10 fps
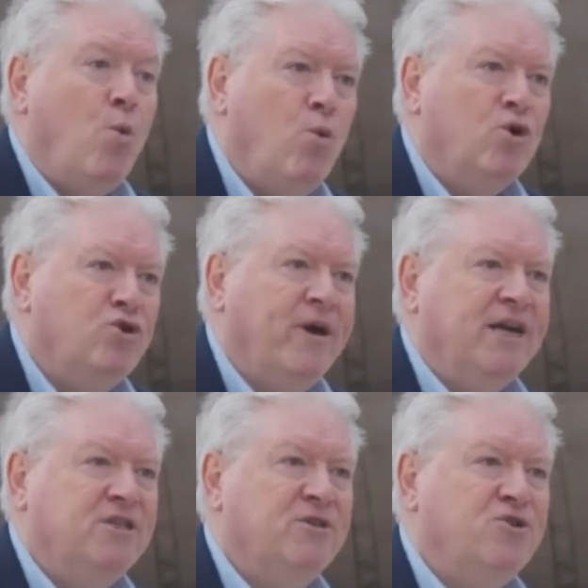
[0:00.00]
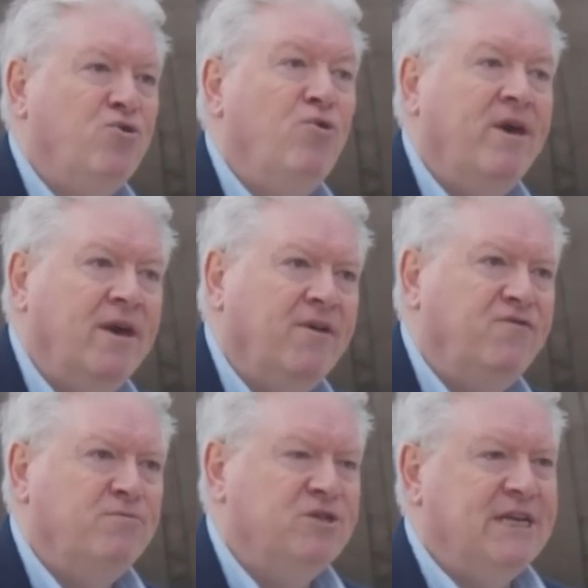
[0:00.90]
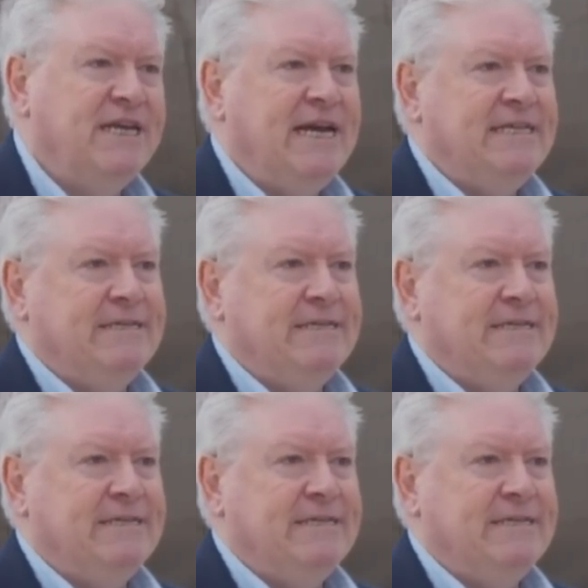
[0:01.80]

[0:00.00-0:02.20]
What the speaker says: what you actually do if you were to get